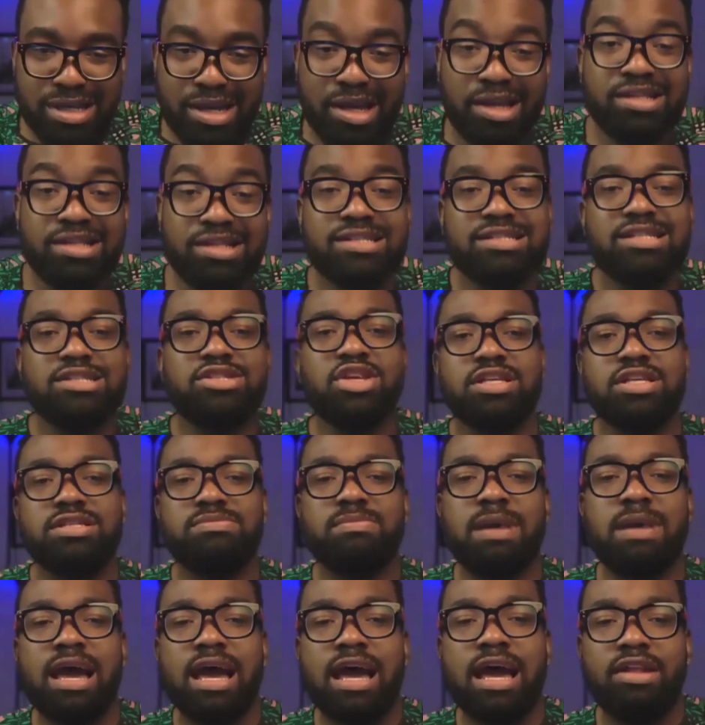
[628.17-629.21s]
this is just my
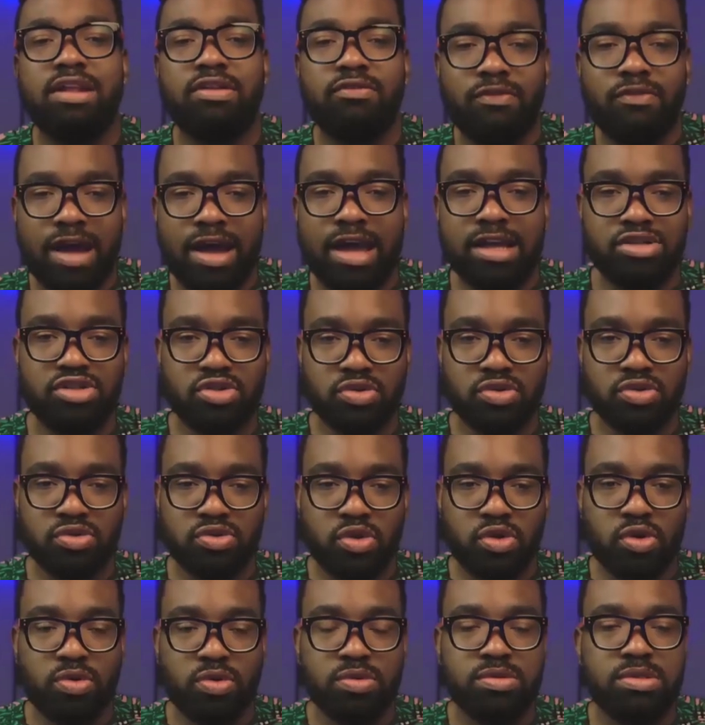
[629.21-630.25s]
advice to
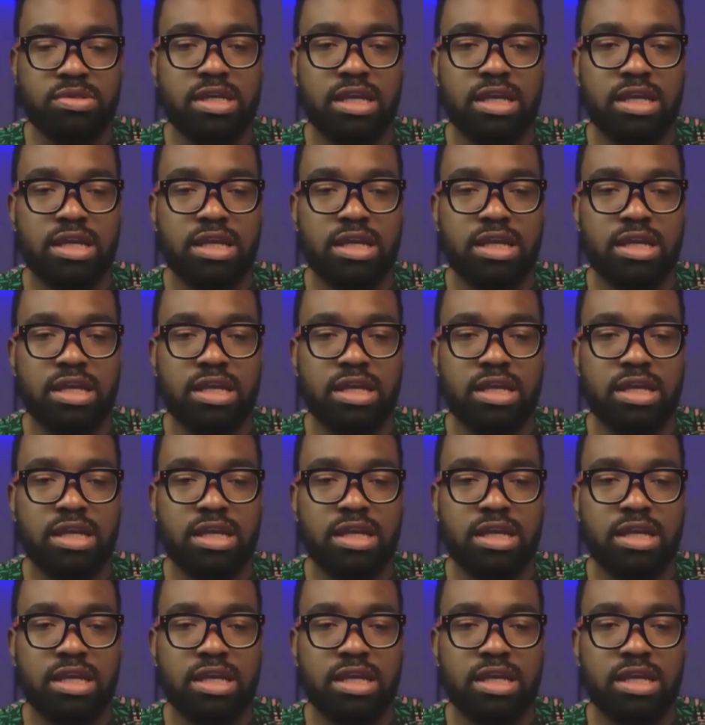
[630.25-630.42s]
those in,